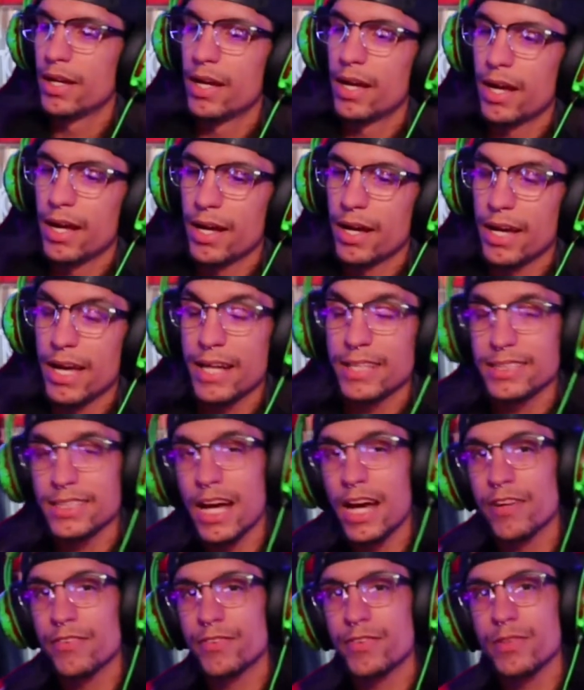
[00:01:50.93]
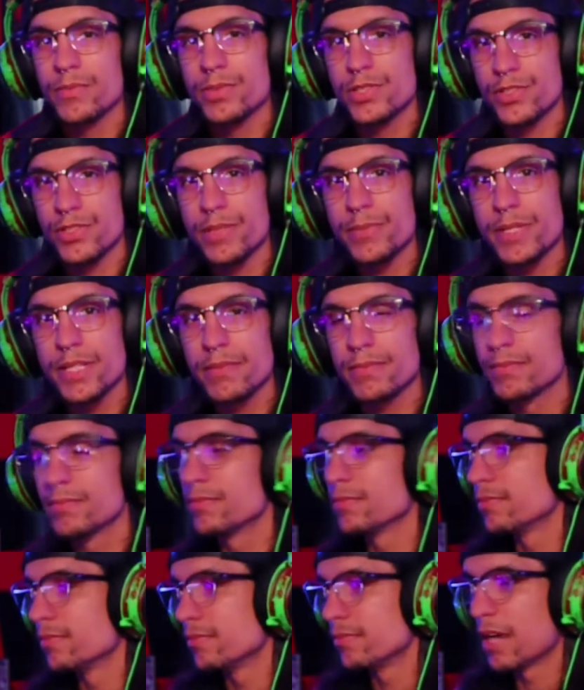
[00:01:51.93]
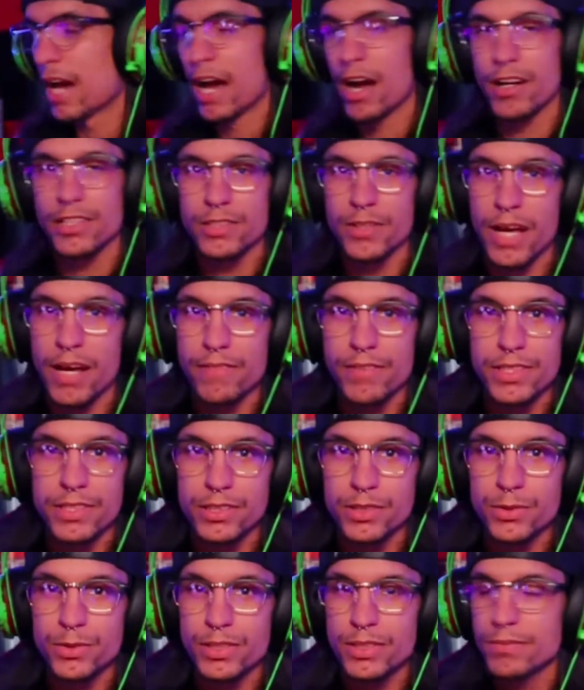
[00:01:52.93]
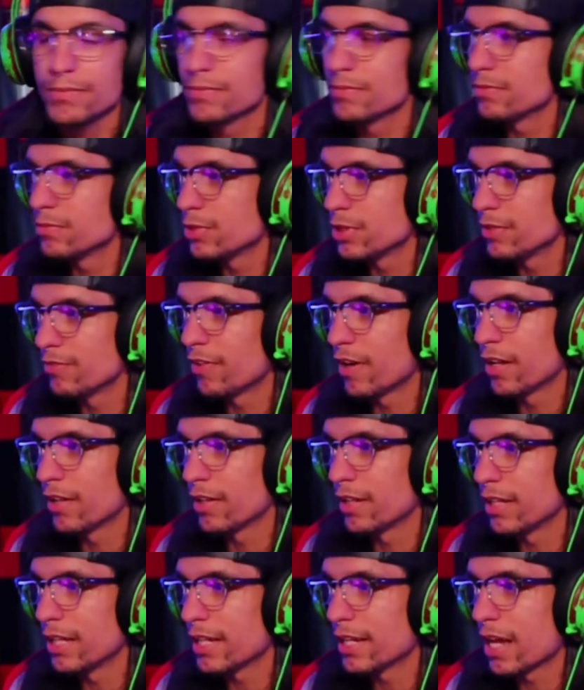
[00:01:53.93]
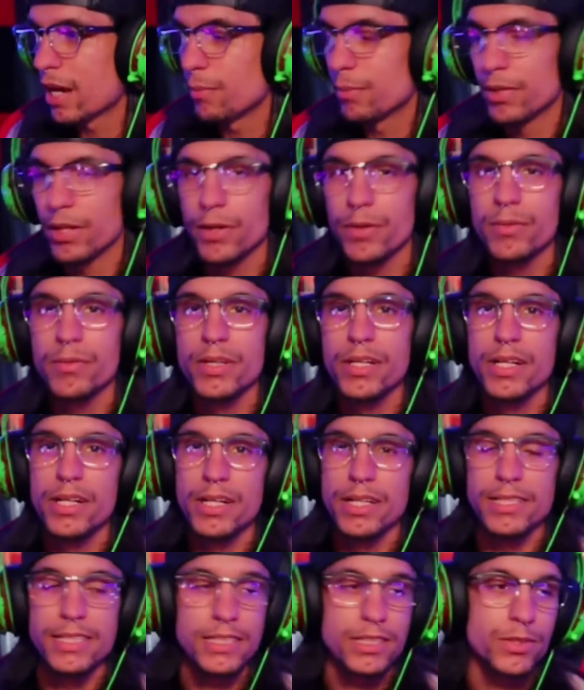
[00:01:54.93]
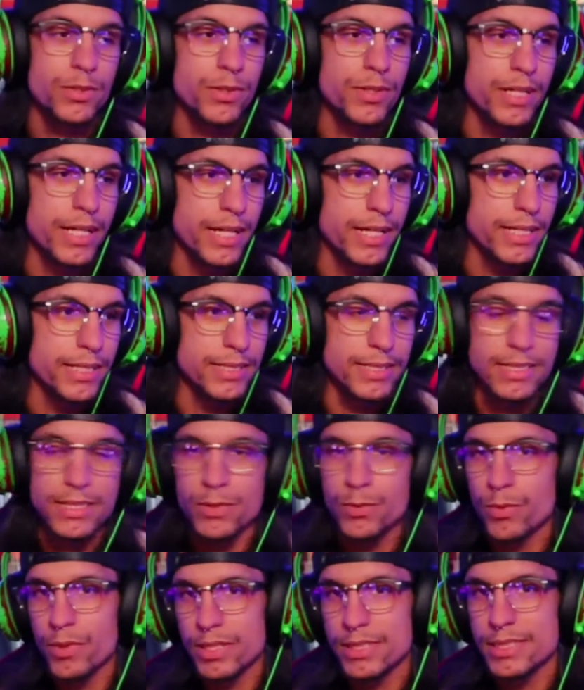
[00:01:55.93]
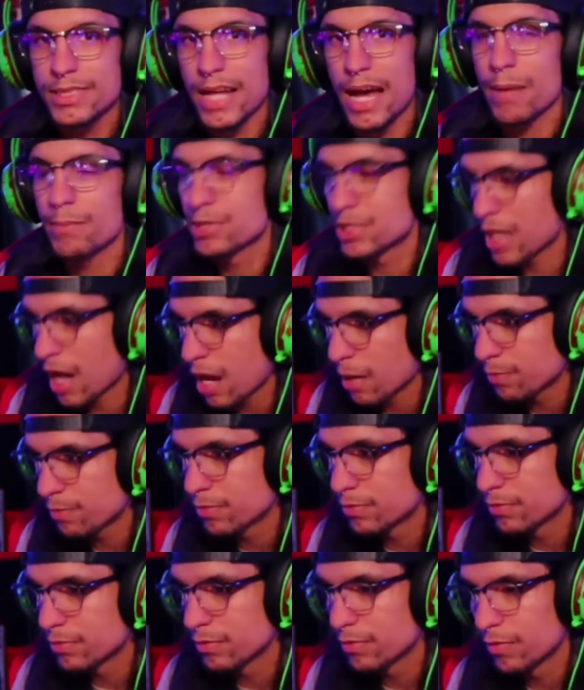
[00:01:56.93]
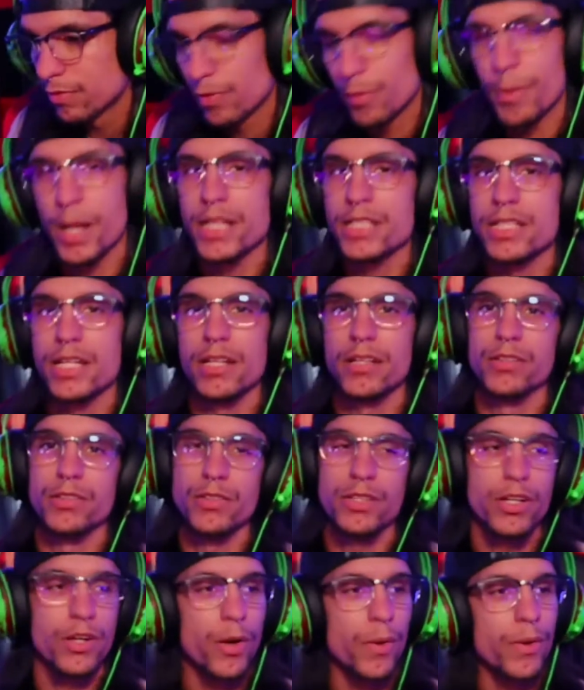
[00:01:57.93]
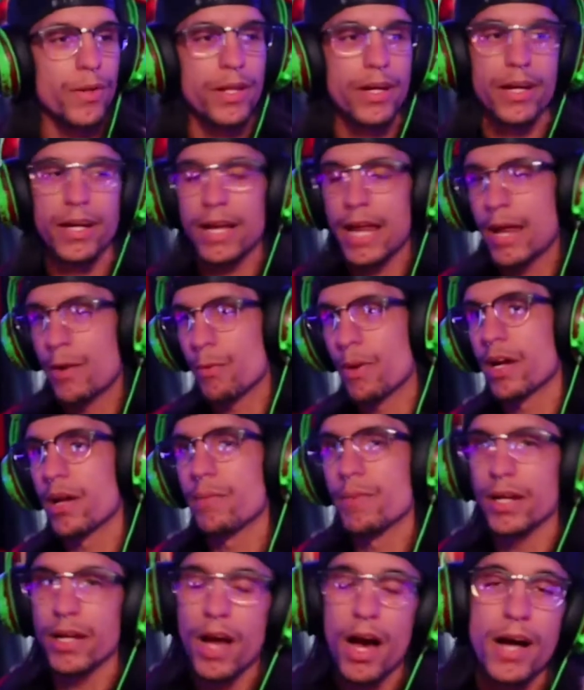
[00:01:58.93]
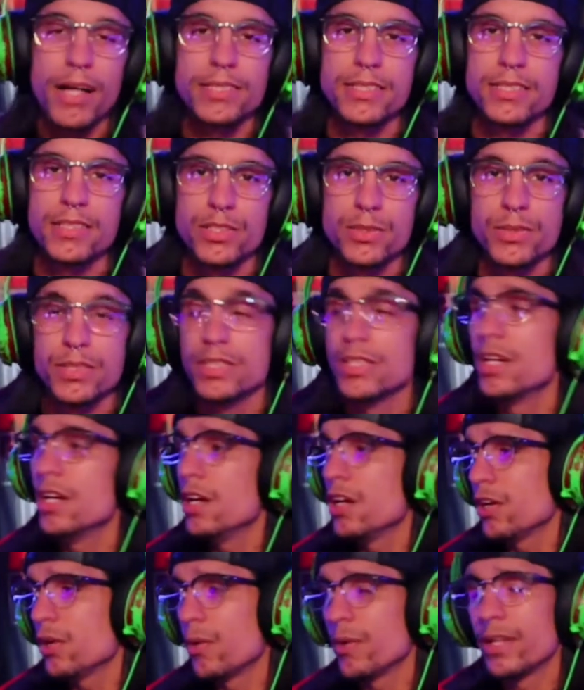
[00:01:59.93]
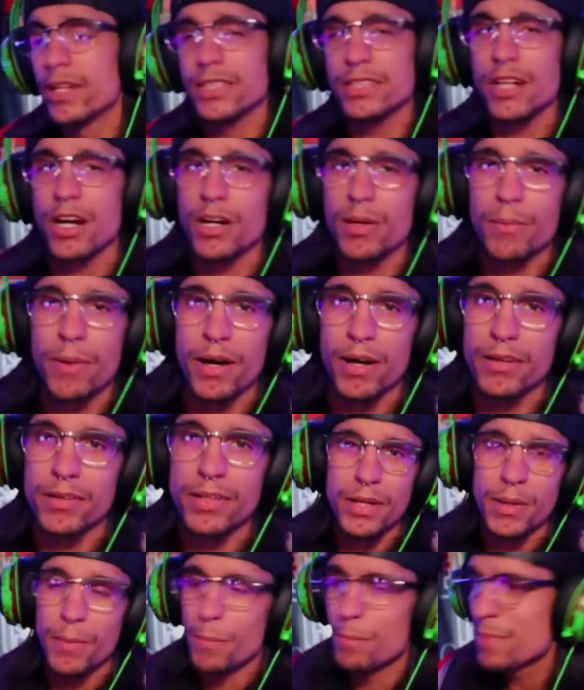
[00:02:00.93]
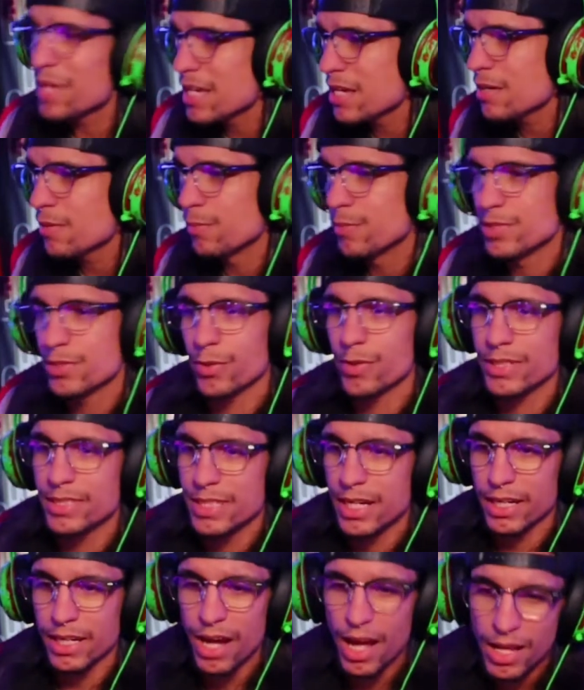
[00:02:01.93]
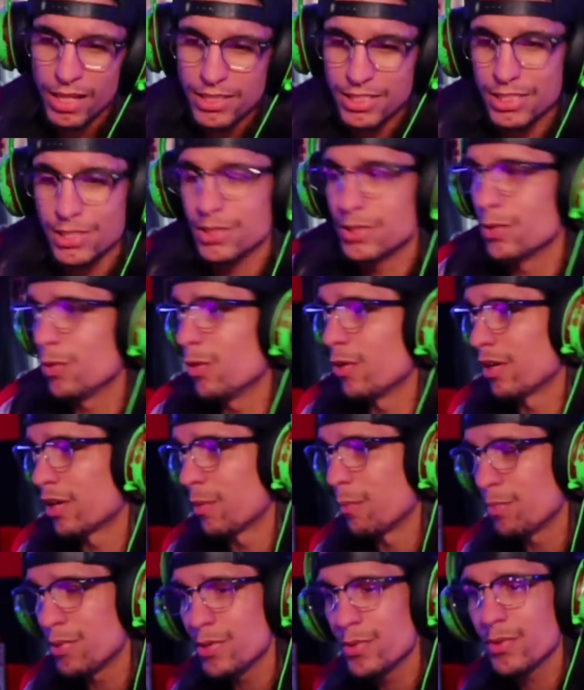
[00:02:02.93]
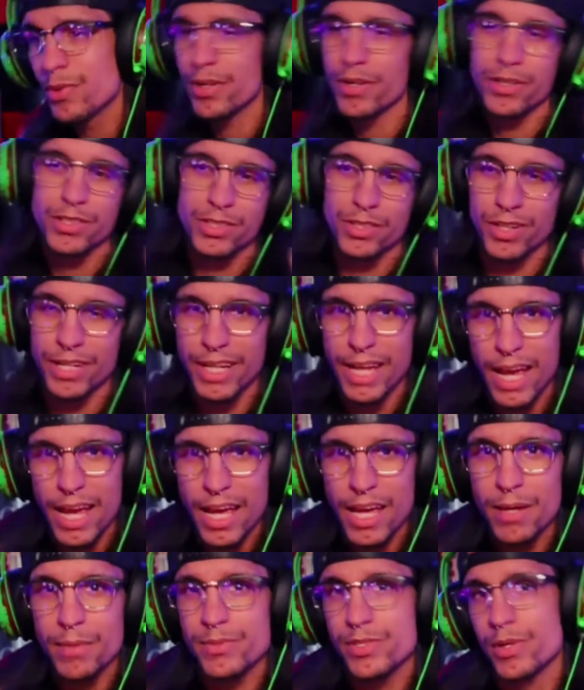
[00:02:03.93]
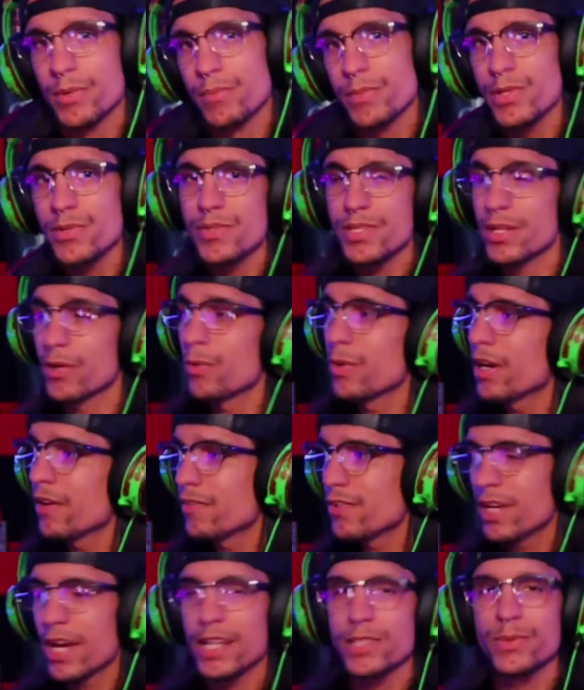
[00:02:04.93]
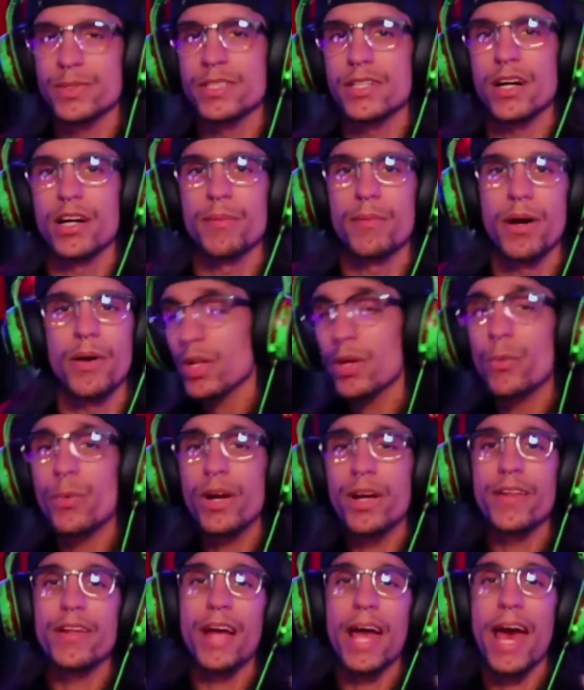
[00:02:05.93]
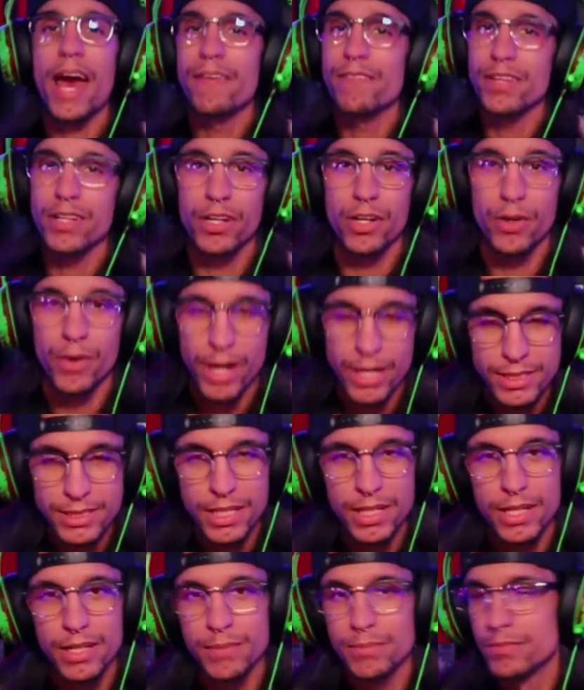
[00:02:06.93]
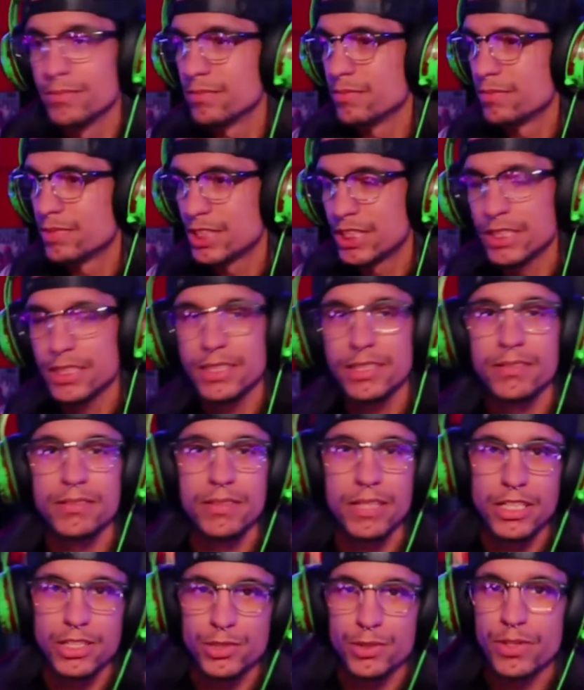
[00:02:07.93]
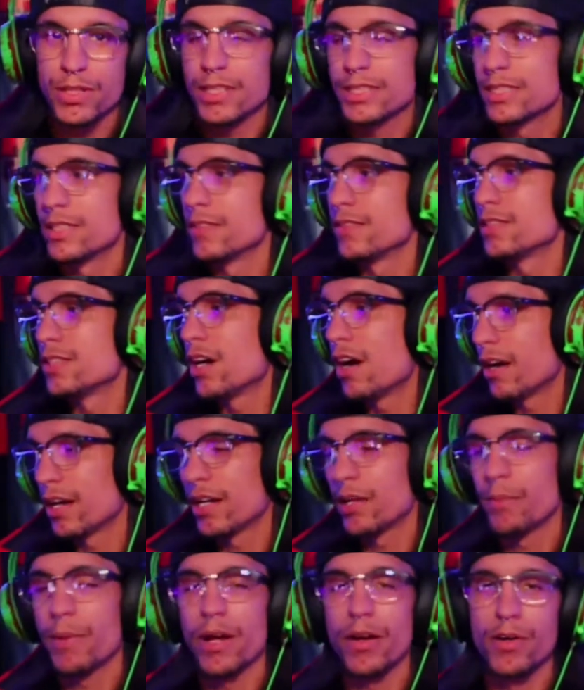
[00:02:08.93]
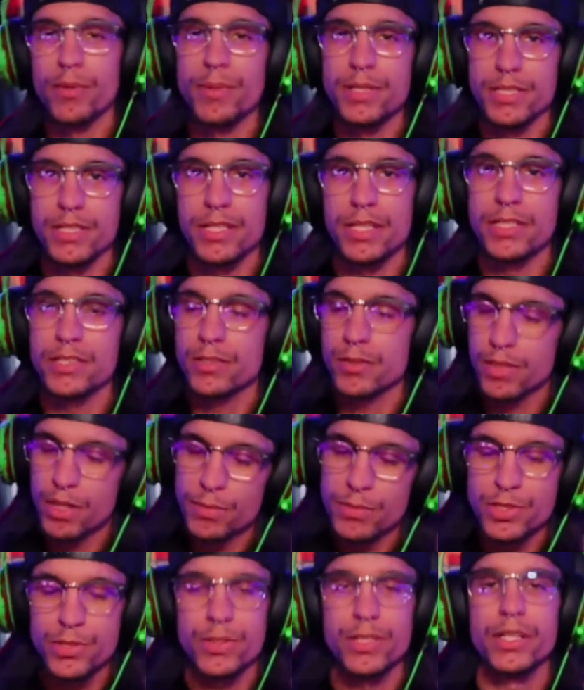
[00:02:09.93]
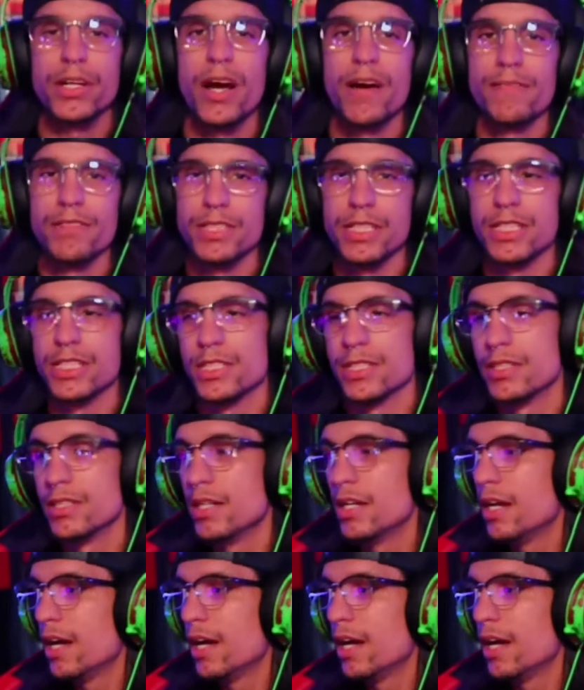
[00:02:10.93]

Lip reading: Aside from streaming, I also have a Discord. You can follow the link down below. Discord is the one-stop shop for my channel. You can go in there and recommend content to us. Go in there and talk about memes or technology or computers or games or music, whatever you guys want to talk about. We're in there having a great time, chilling, enjoying ourselves, talking about a whole bunch of things. So come and join the conversation.